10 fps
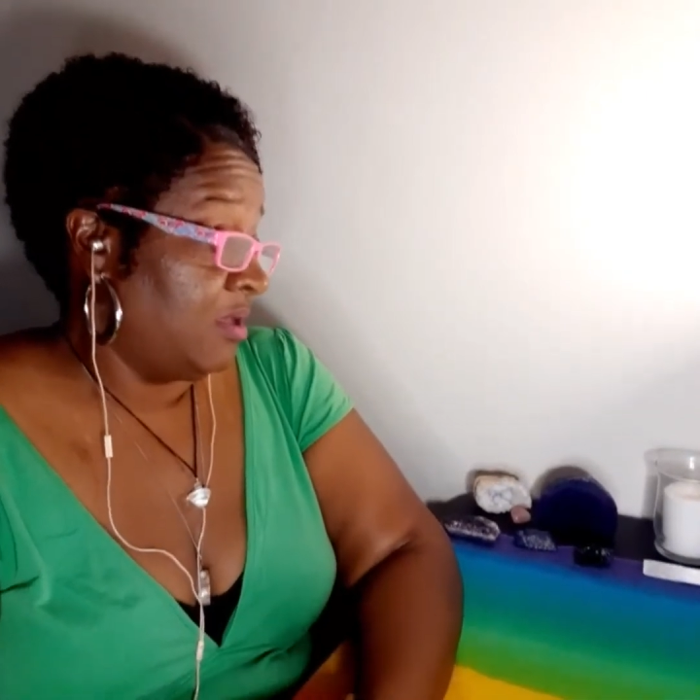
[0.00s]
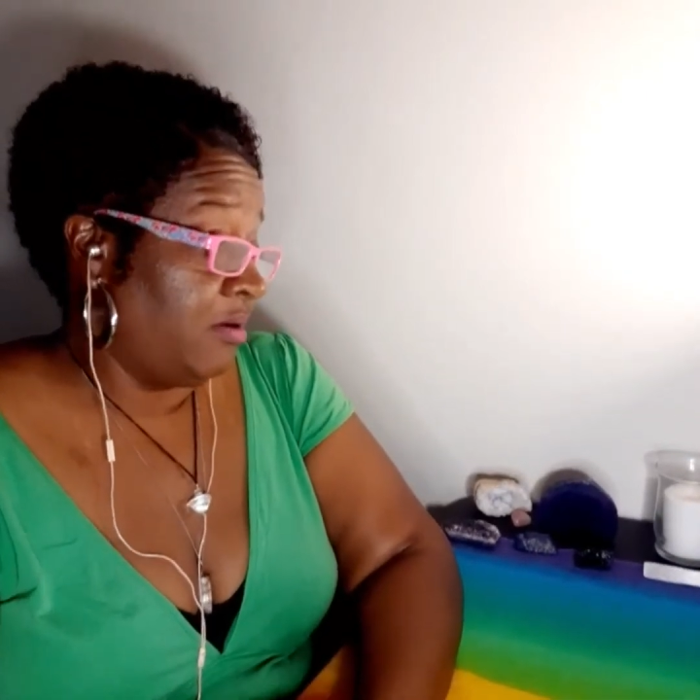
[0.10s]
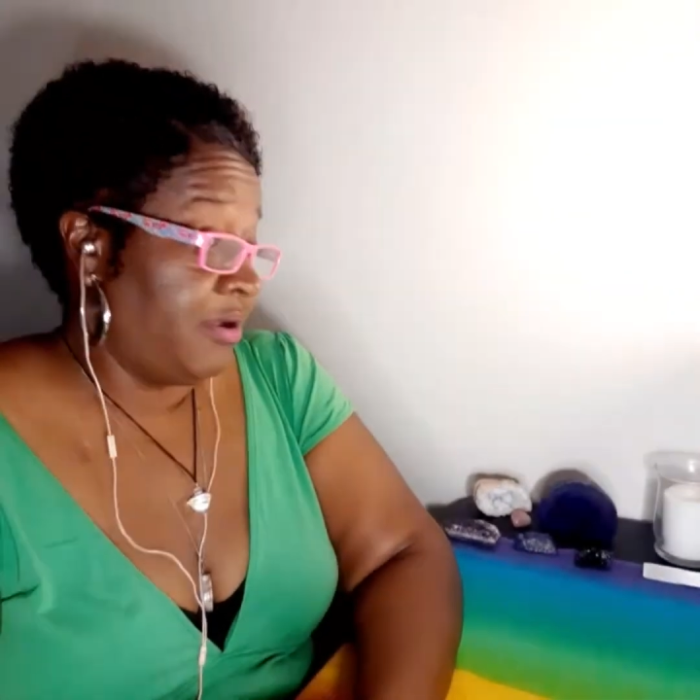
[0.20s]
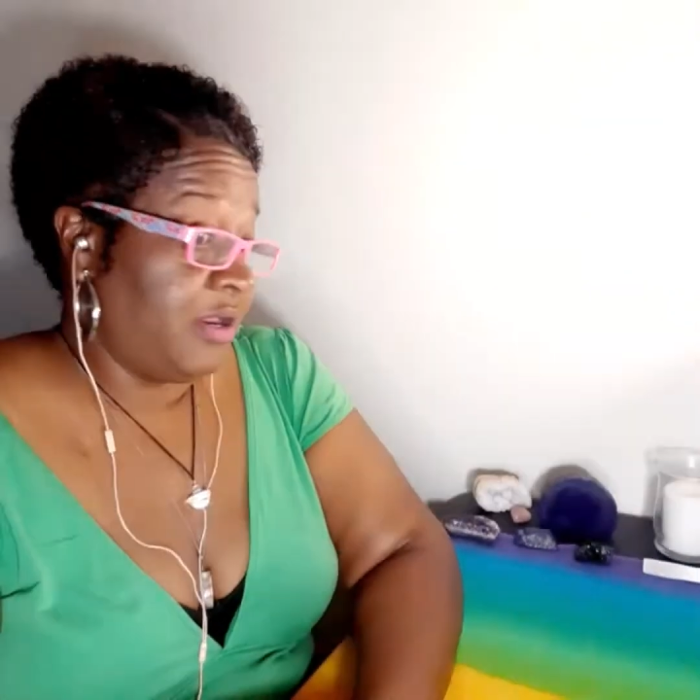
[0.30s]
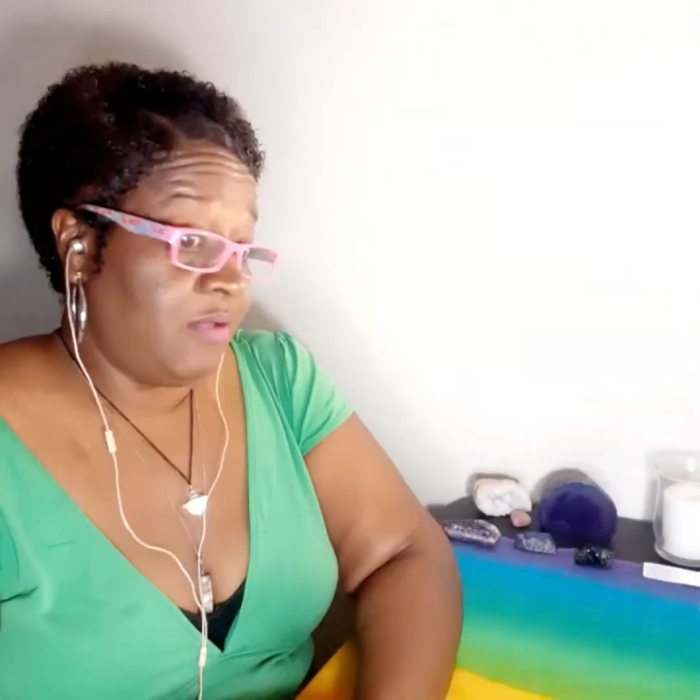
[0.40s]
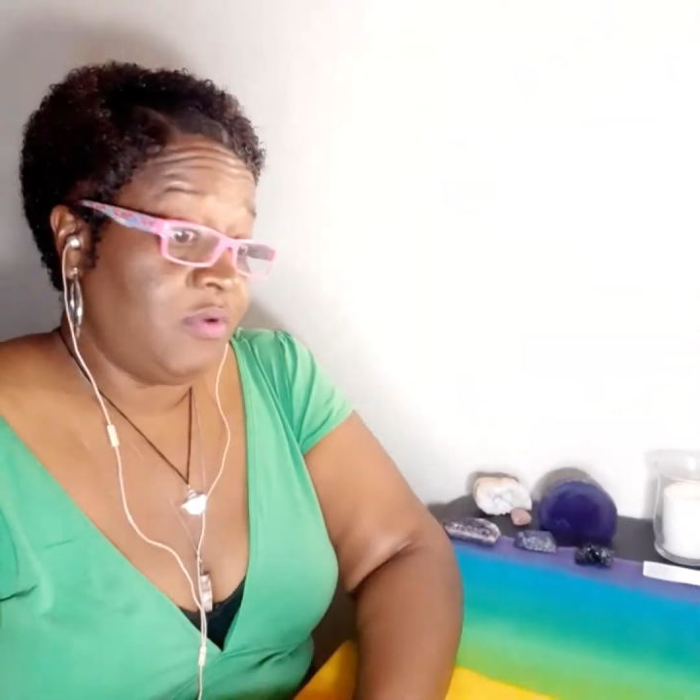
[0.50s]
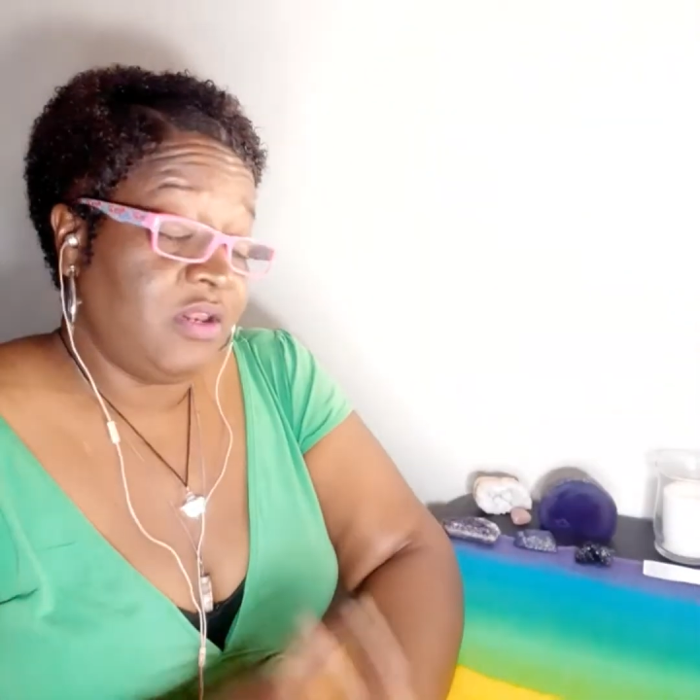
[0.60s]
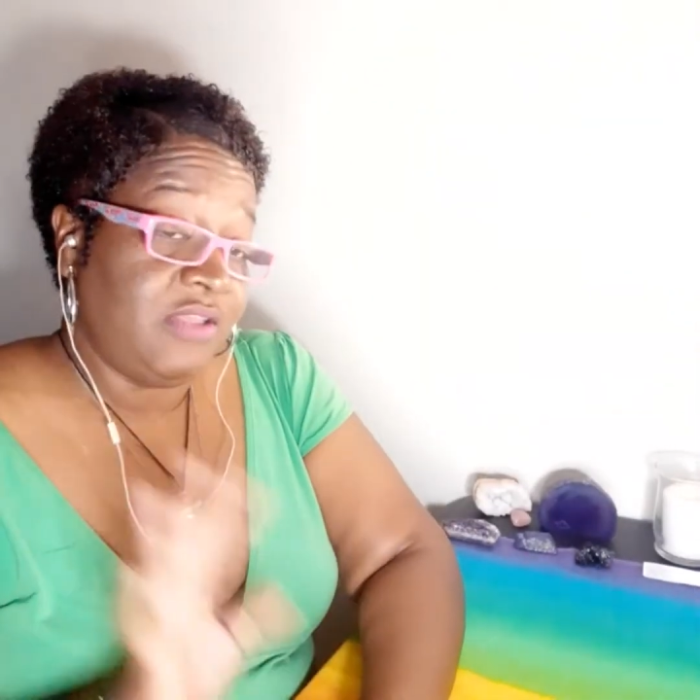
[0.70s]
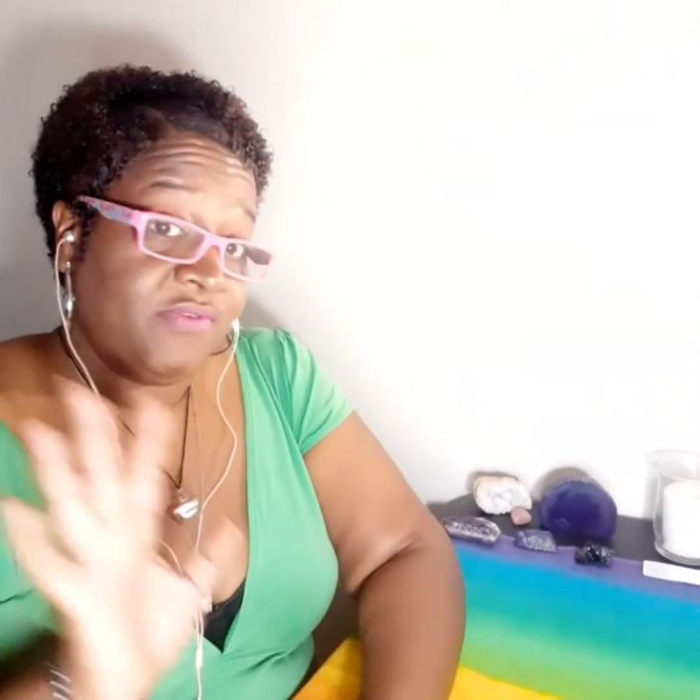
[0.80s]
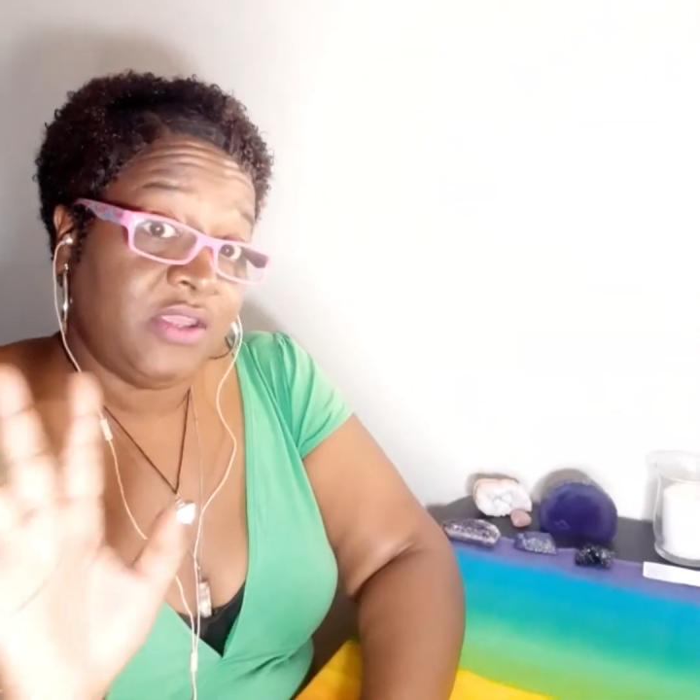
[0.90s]
All right, I'm
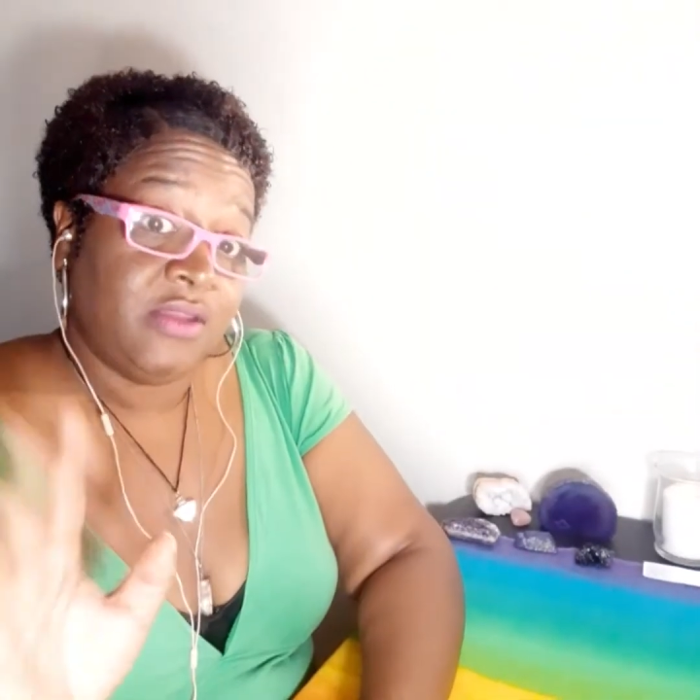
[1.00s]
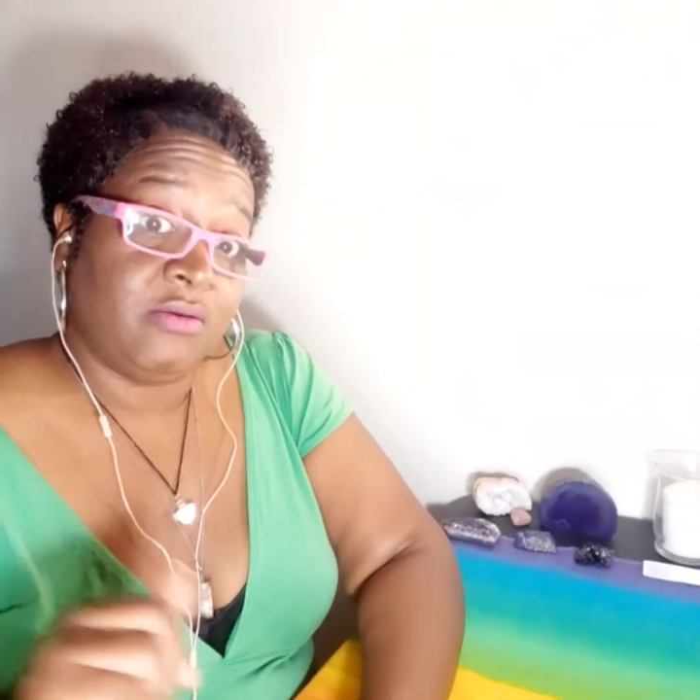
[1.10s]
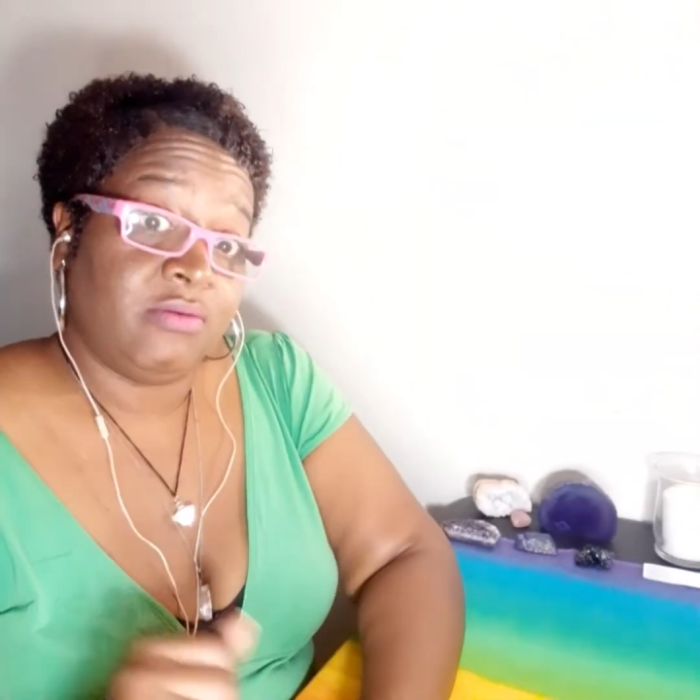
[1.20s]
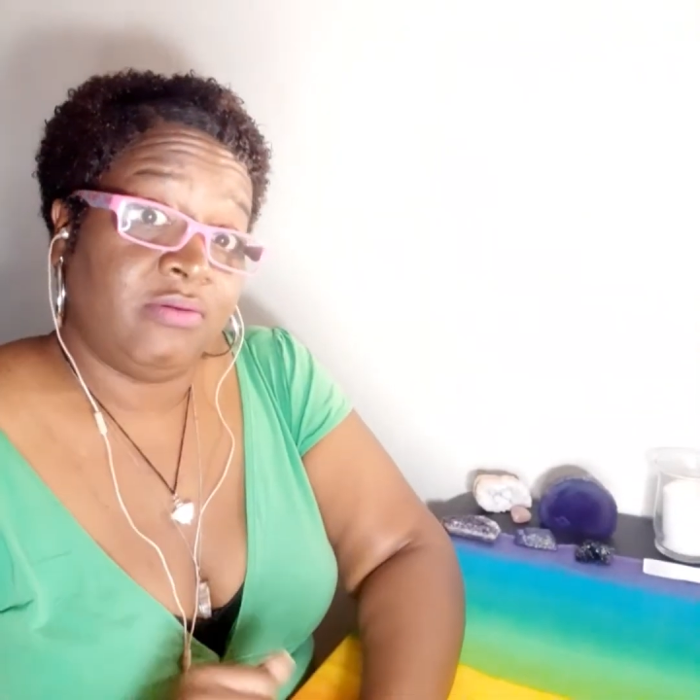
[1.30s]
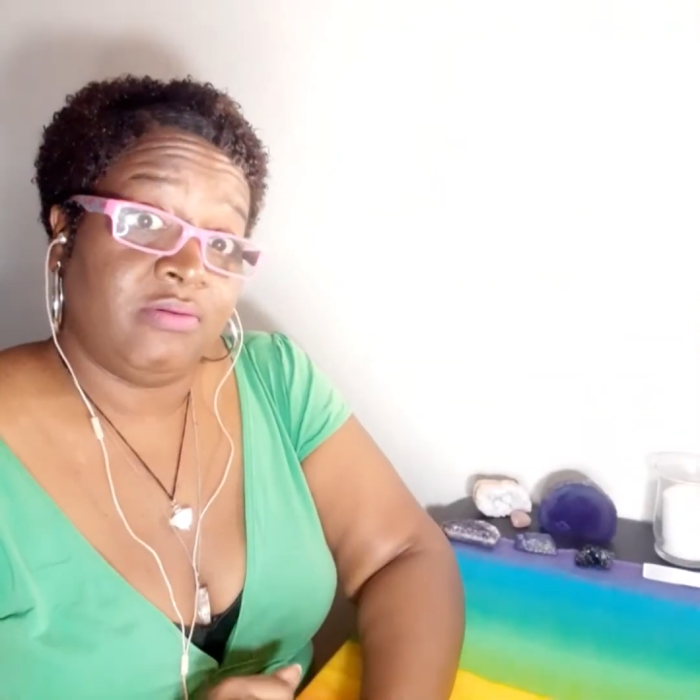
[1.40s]
going to leave it here.